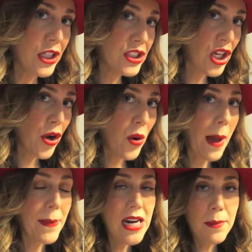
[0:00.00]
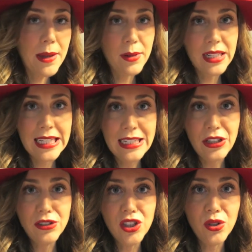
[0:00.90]
so I may not be able to link
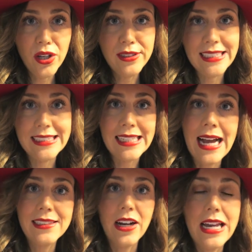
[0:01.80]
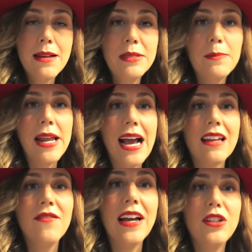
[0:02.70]
you to those exact items, but I
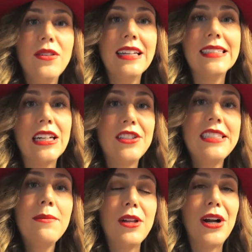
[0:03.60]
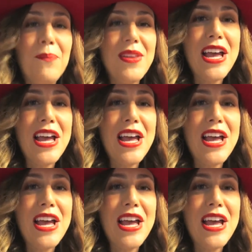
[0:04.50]
can find you things that are similar.